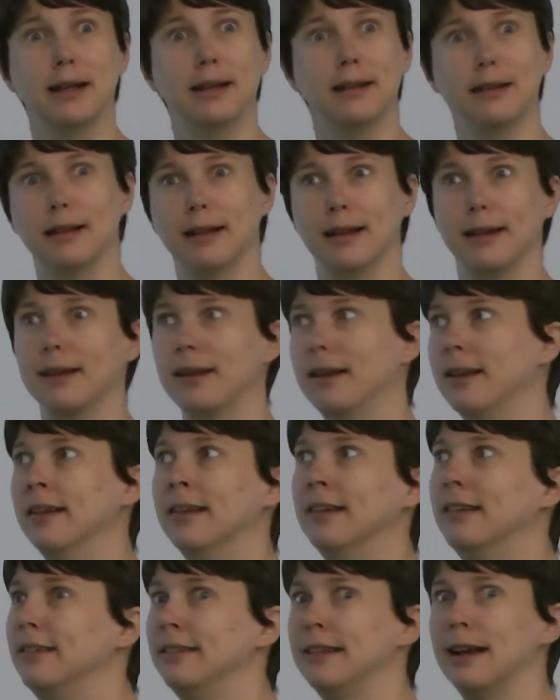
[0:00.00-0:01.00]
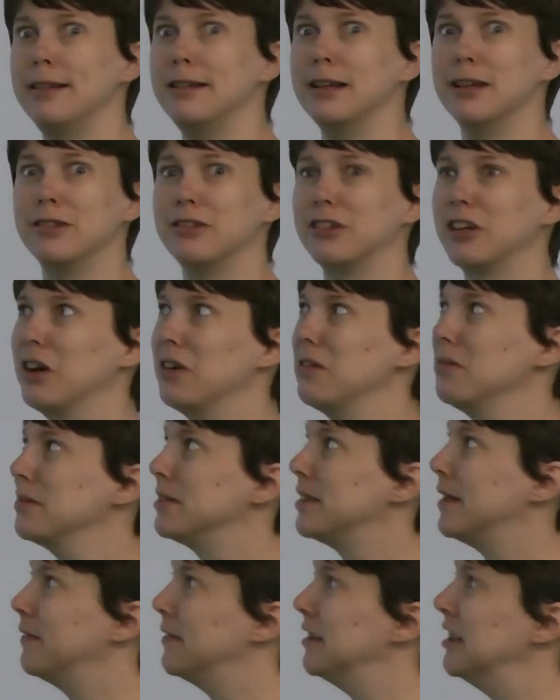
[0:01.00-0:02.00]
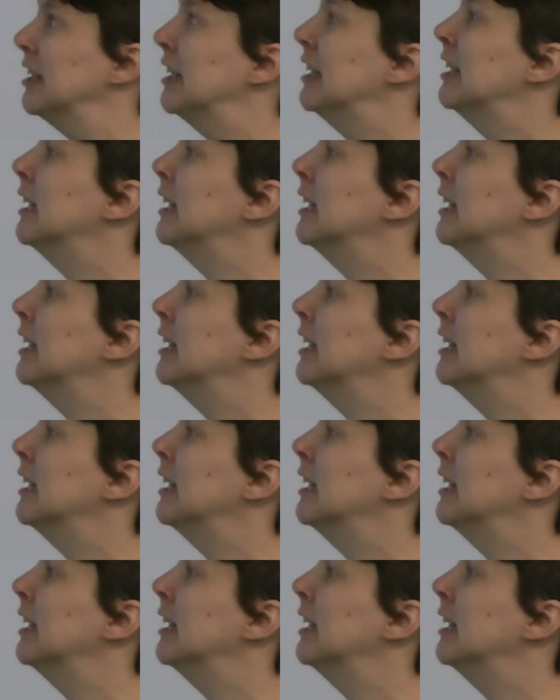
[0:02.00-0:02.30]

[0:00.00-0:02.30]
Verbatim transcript: it, like 10 years ago or whatever.